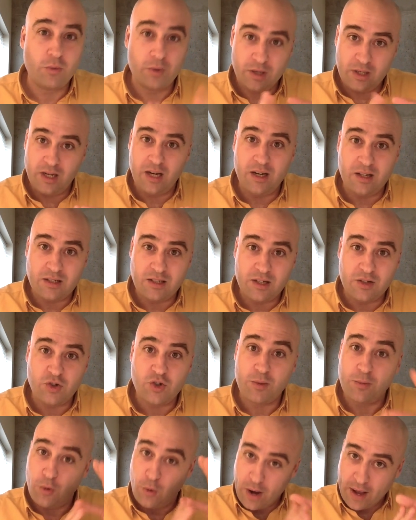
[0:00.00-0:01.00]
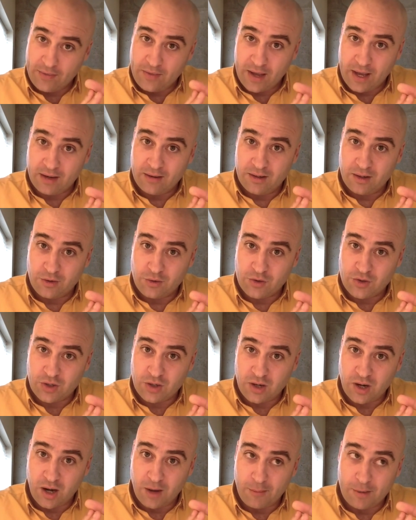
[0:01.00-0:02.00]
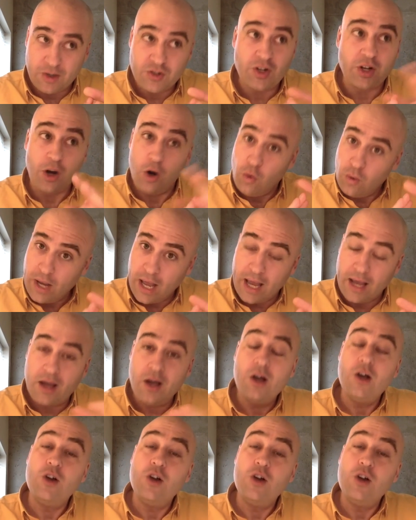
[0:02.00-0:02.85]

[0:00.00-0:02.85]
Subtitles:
with Canadian citizenship, who had that interest in common. It's like, okay,